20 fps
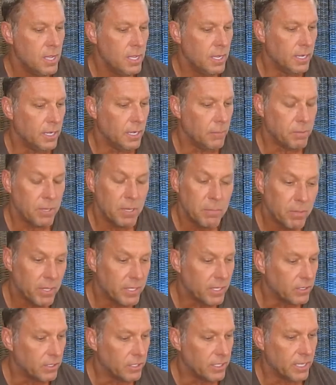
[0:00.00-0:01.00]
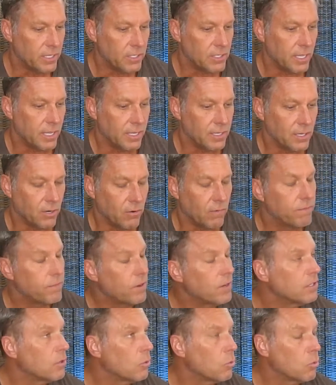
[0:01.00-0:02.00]
uh, people that, you, that that are
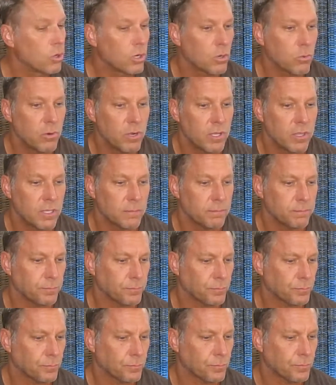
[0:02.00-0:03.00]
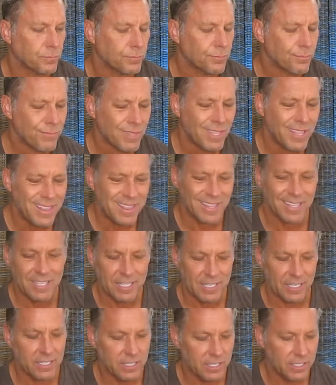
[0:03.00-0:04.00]
fun to work with.
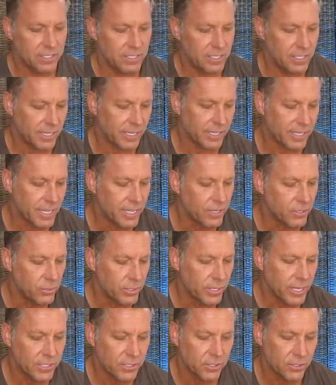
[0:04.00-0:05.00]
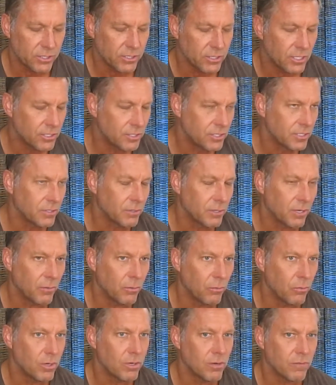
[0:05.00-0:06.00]
You, you, again, you guys are such a, a
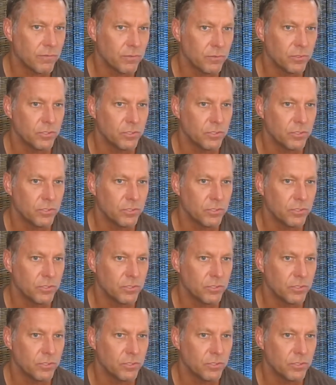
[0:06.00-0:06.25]
wonderful,